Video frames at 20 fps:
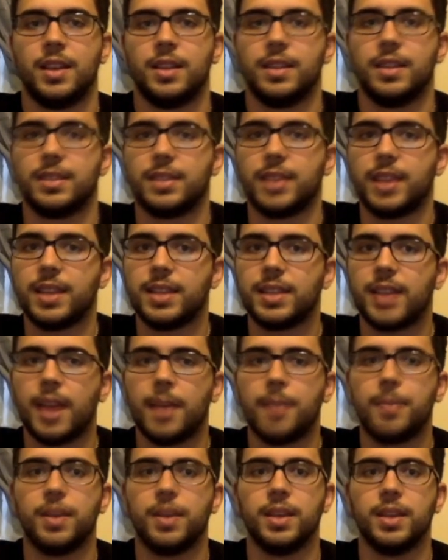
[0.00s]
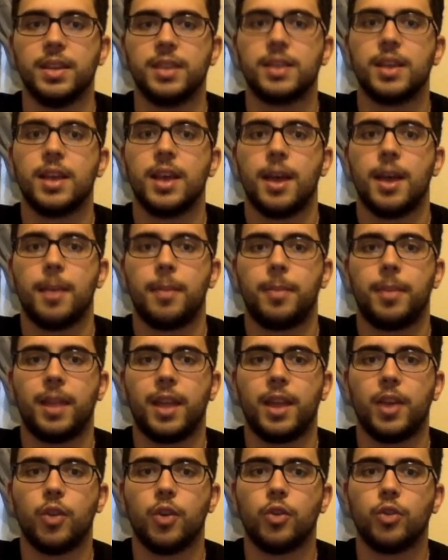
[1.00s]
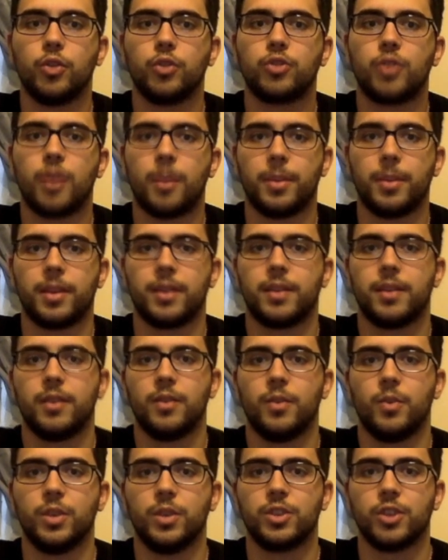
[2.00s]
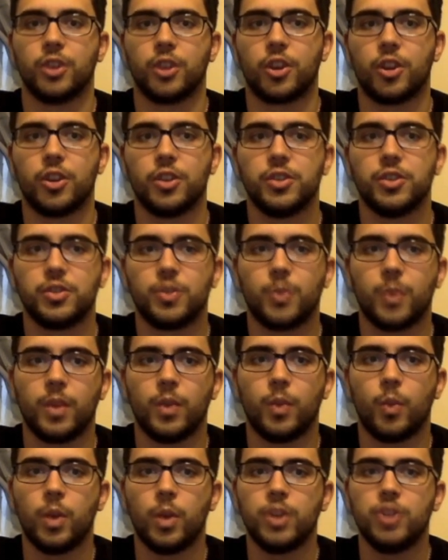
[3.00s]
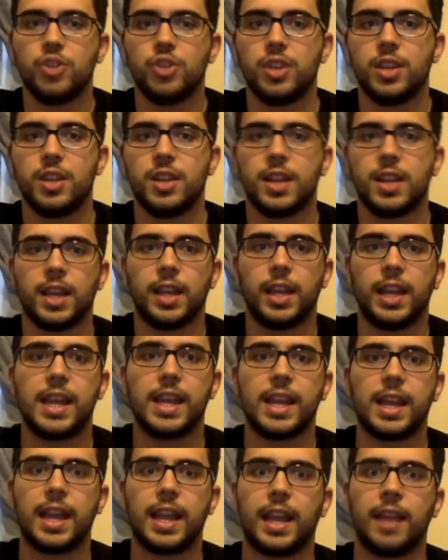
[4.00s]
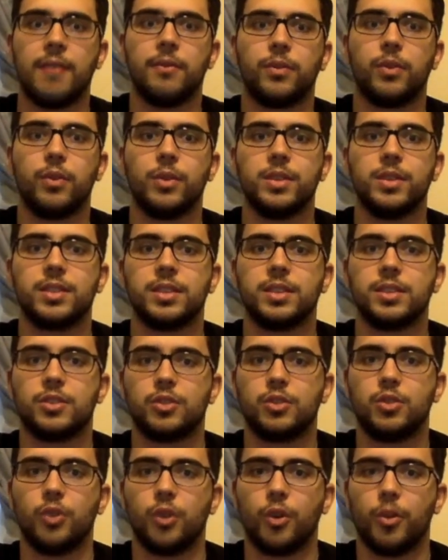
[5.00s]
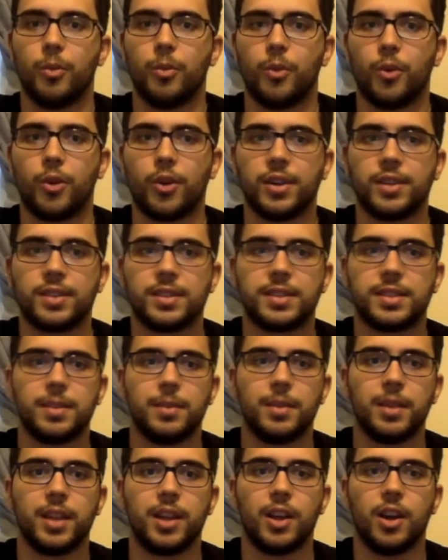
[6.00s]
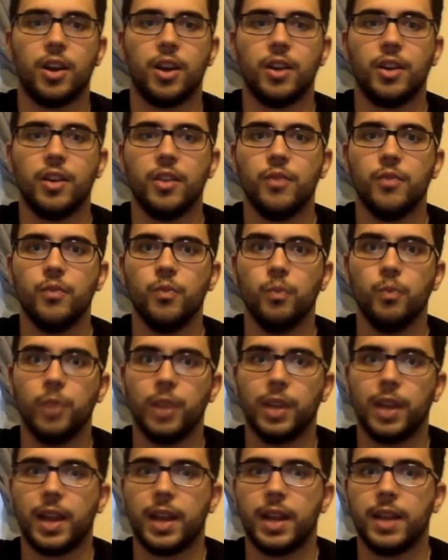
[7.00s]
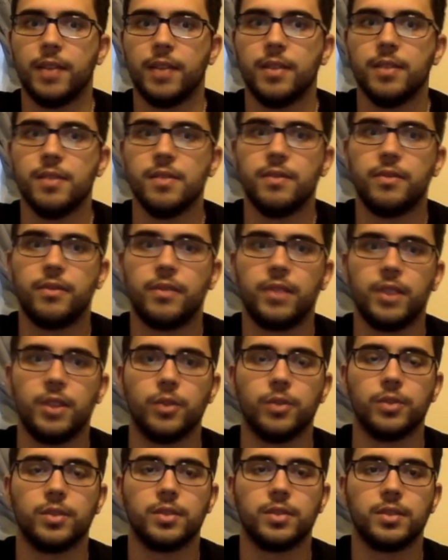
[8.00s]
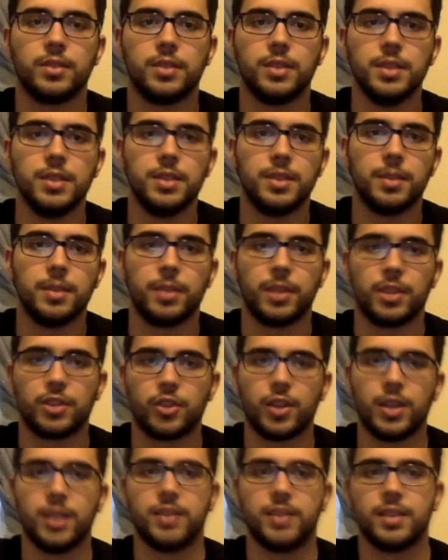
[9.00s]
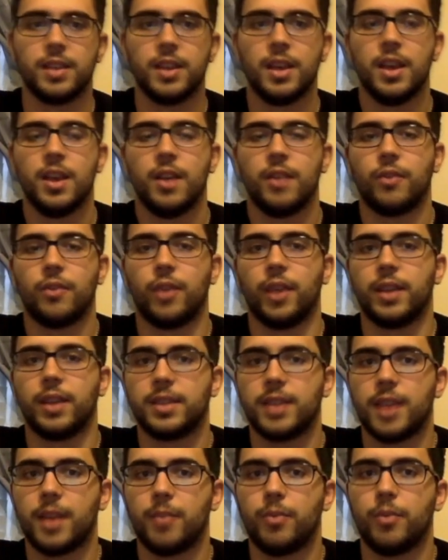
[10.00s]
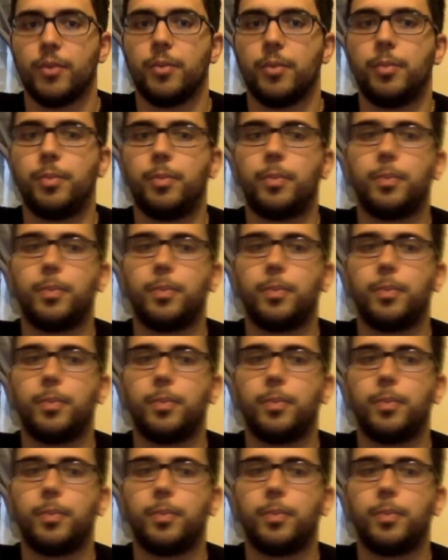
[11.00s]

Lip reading: The second type is pleiotropic, which occurs when one gene influences two or more seemingly unrelated phenotypic traits. For example,